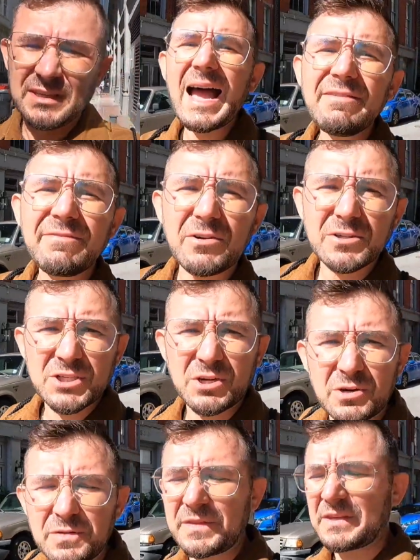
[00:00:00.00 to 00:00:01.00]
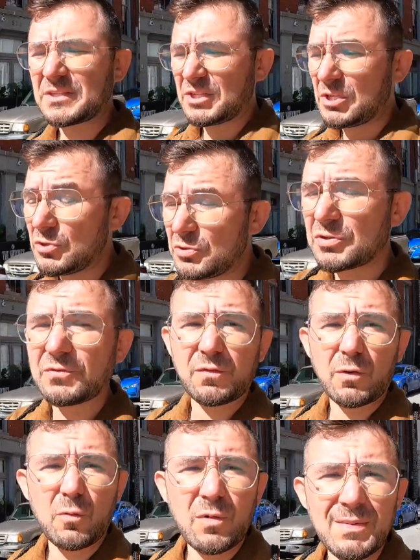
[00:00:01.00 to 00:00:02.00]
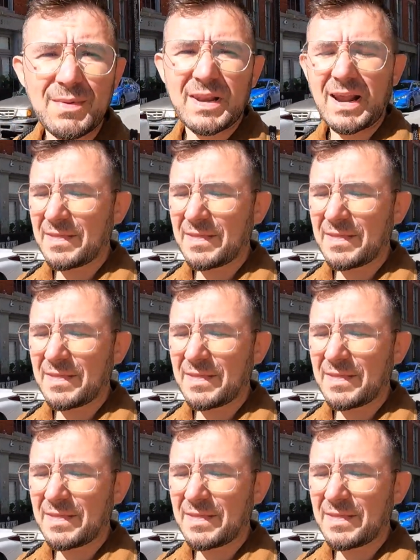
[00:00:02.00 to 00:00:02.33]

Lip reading: I first heard this used for women.